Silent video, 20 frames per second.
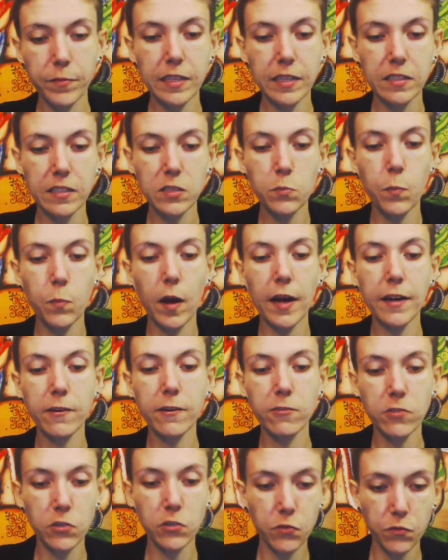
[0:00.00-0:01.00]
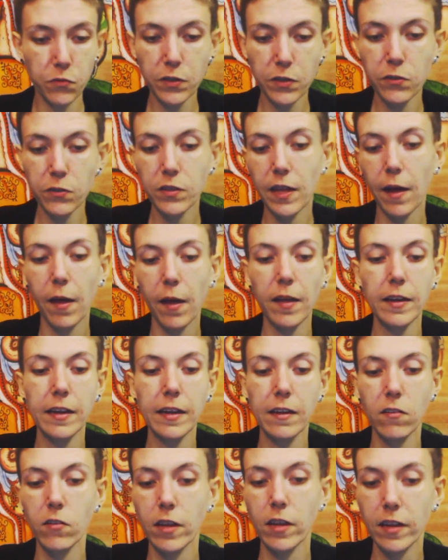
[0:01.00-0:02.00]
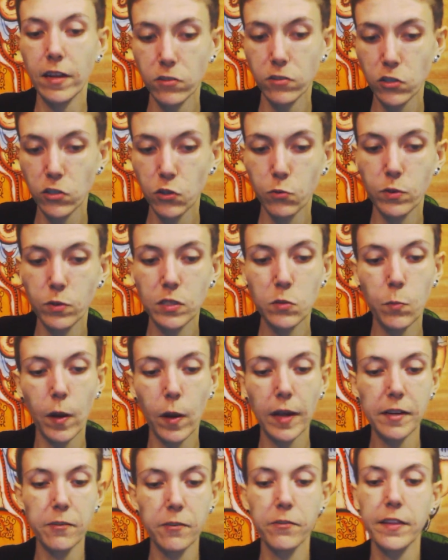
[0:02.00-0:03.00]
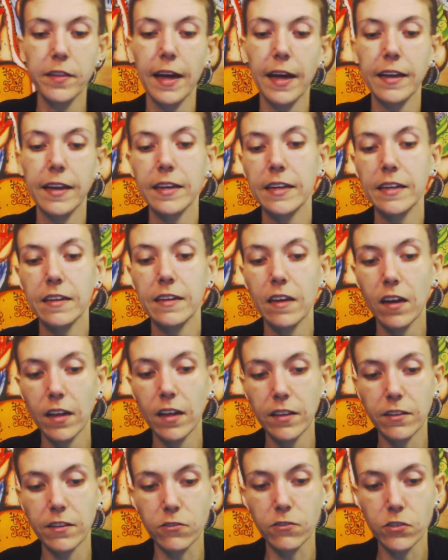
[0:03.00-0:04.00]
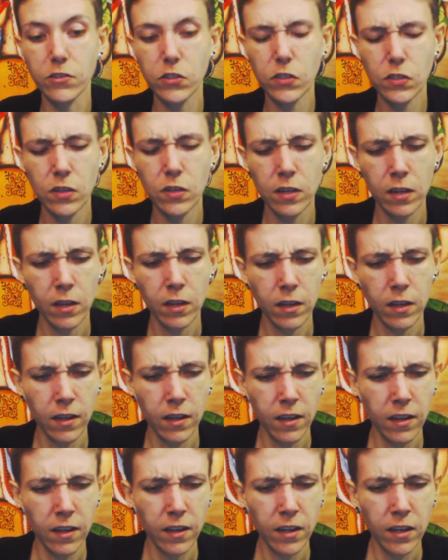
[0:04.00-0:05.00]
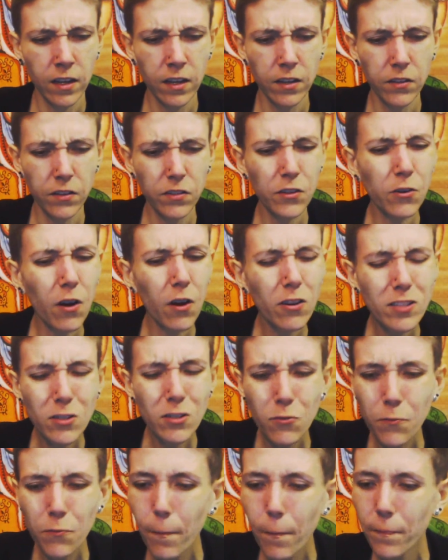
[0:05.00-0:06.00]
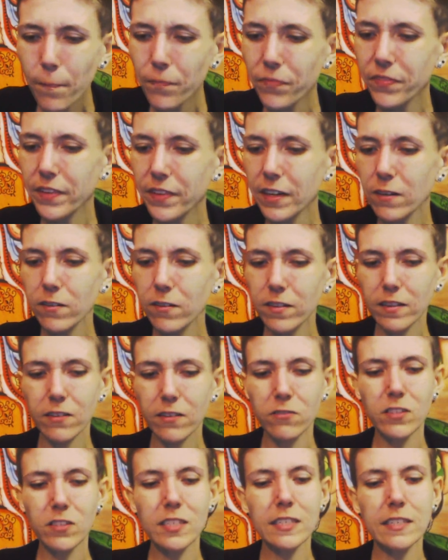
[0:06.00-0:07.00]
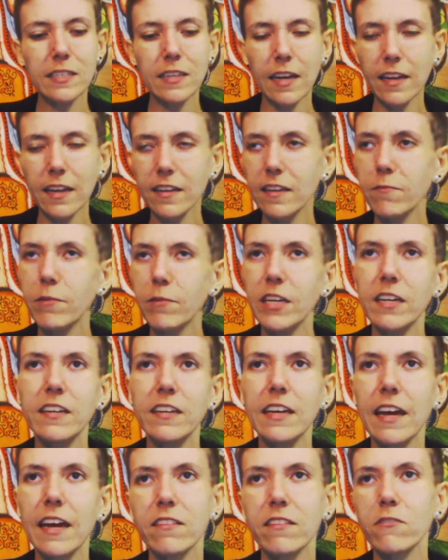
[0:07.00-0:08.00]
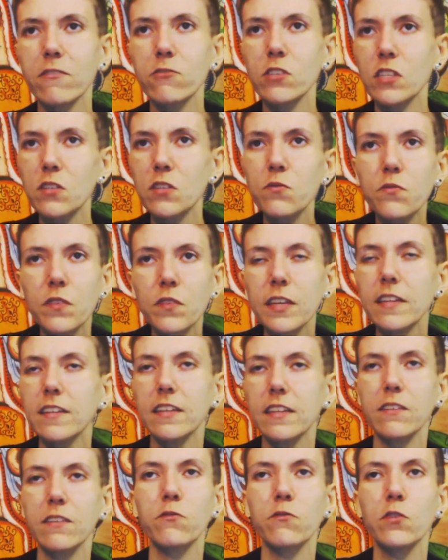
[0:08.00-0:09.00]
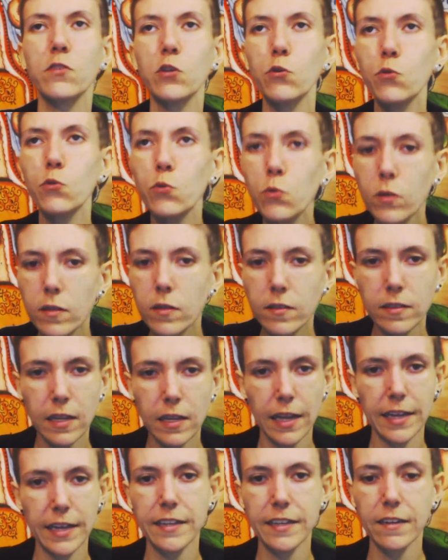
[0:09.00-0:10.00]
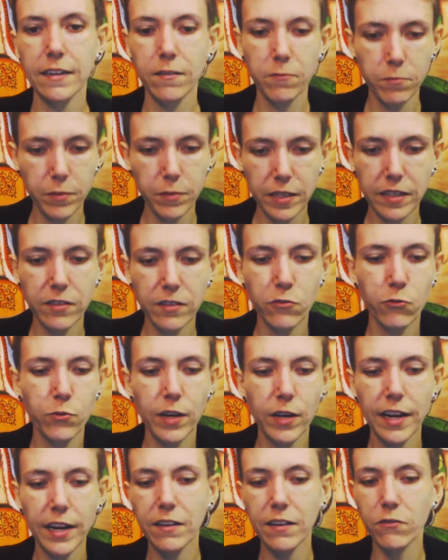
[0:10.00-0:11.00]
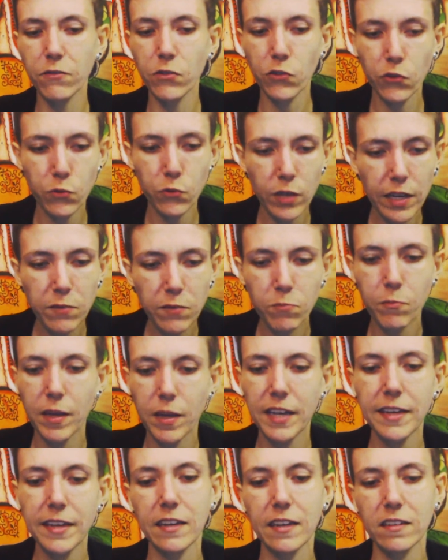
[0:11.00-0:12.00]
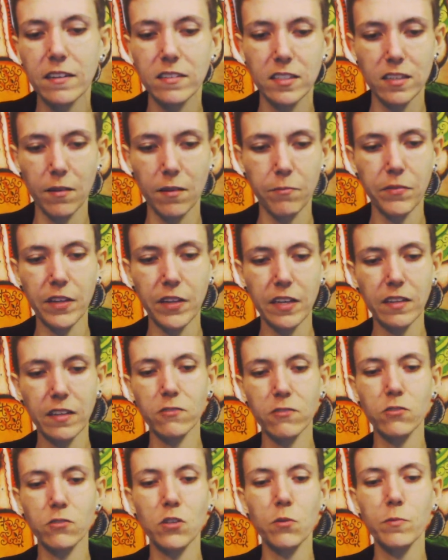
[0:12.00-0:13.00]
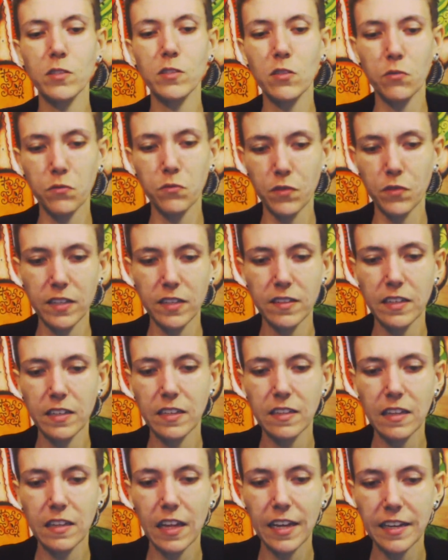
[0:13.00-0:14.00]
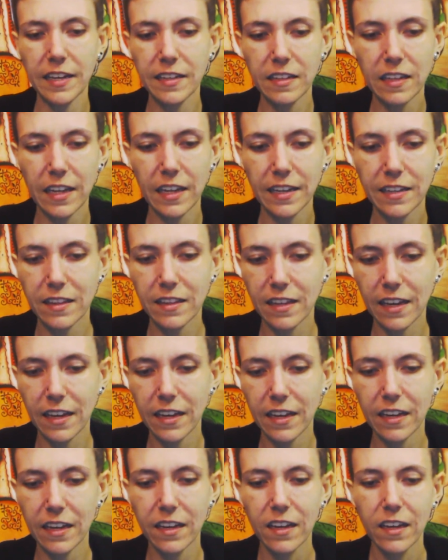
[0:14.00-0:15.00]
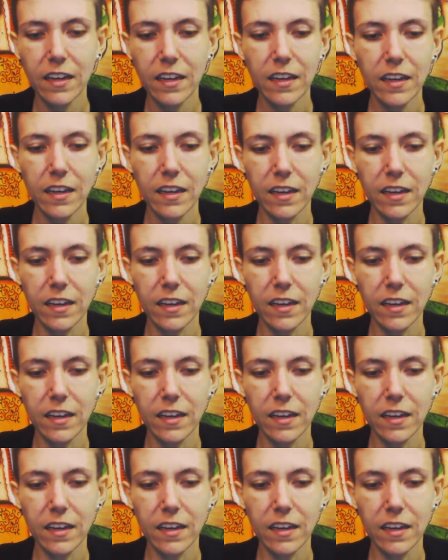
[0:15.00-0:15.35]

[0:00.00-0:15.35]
be inspired to feel that and to inspire that in others. They're also they're sending me again. There's this feeling of you like being creative and you like making something, and there's almost a feeling like they